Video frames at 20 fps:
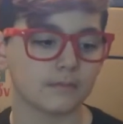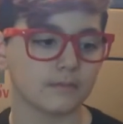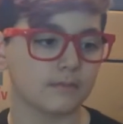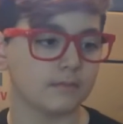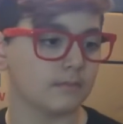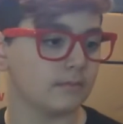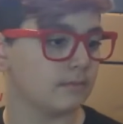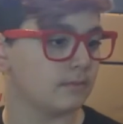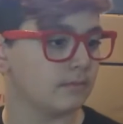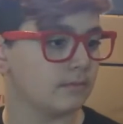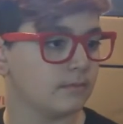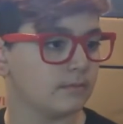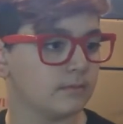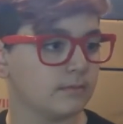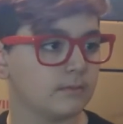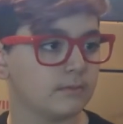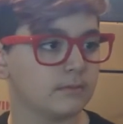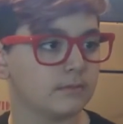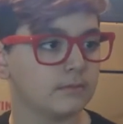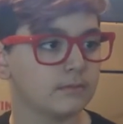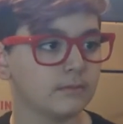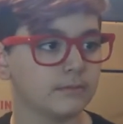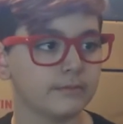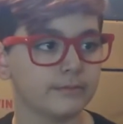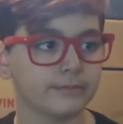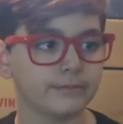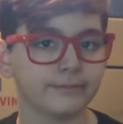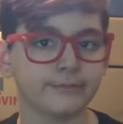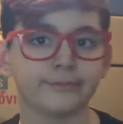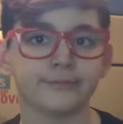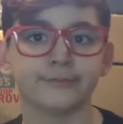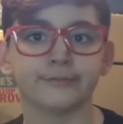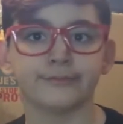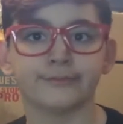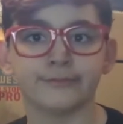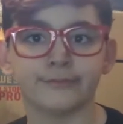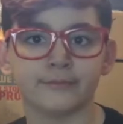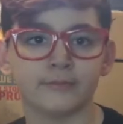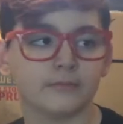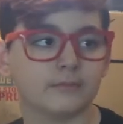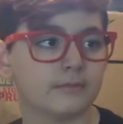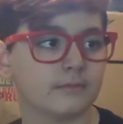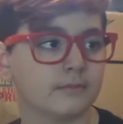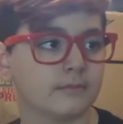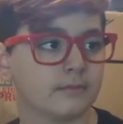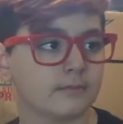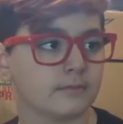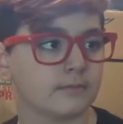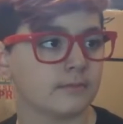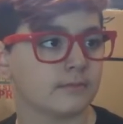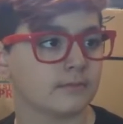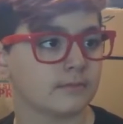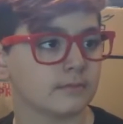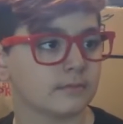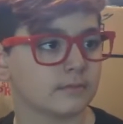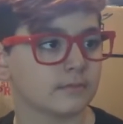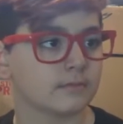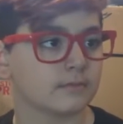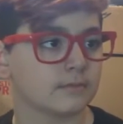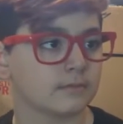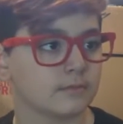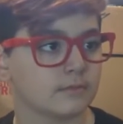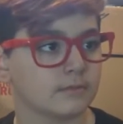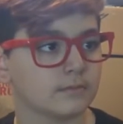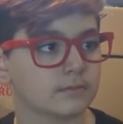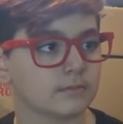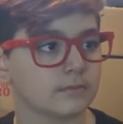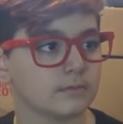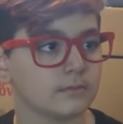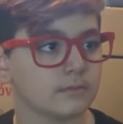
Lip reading: (not speaking)